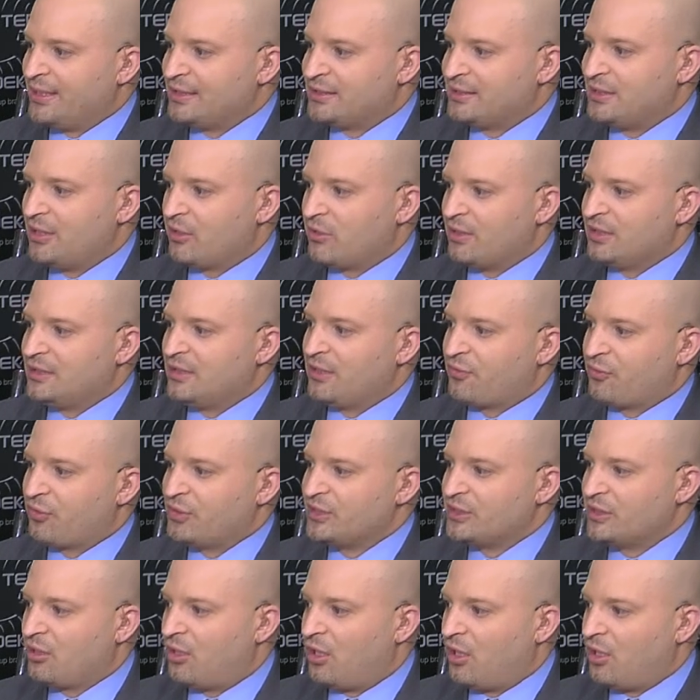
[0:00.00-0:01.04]
Is there a
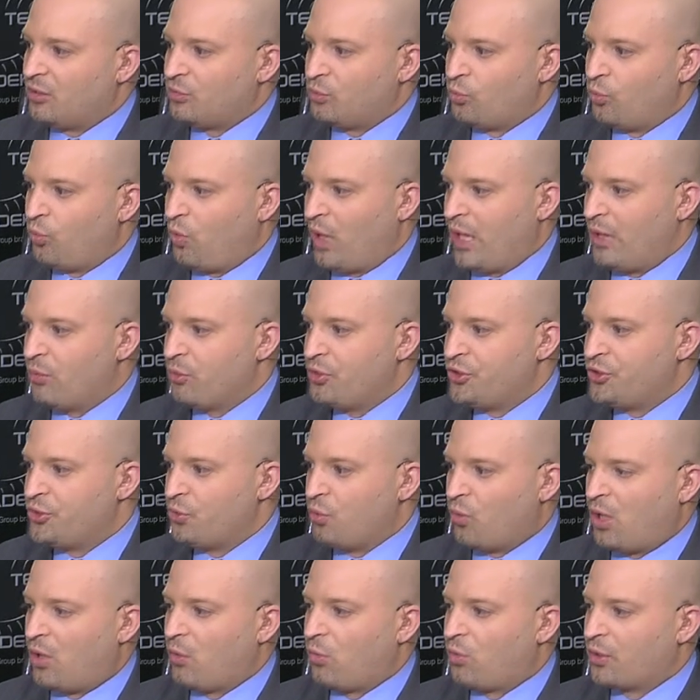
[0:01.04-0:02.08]
difference at all? Why would you
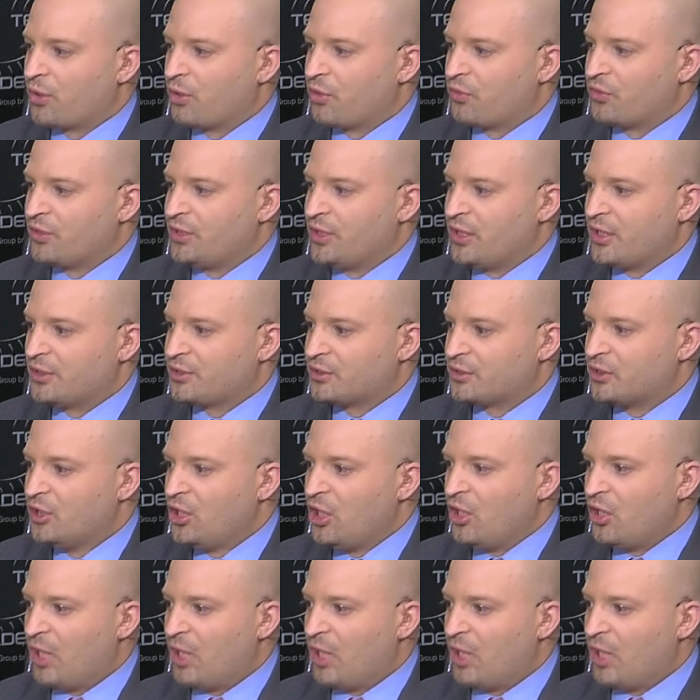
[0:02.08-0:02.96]
want one over the other?